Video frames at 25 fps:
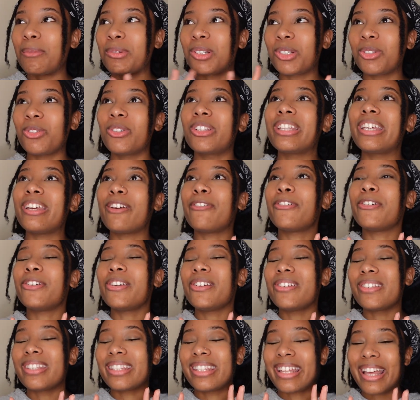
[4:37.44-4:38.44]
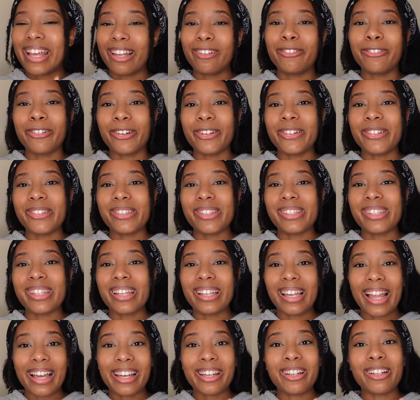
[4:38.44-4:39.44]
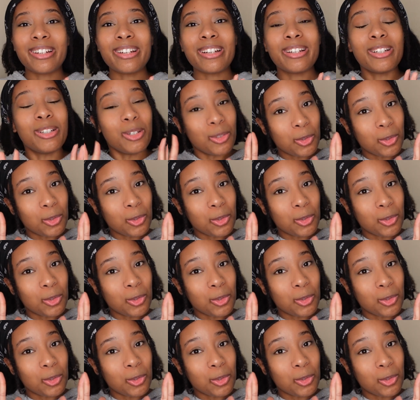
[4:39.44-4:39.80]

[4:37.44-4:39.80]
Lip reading: I'm sure that if you're using the headphones like a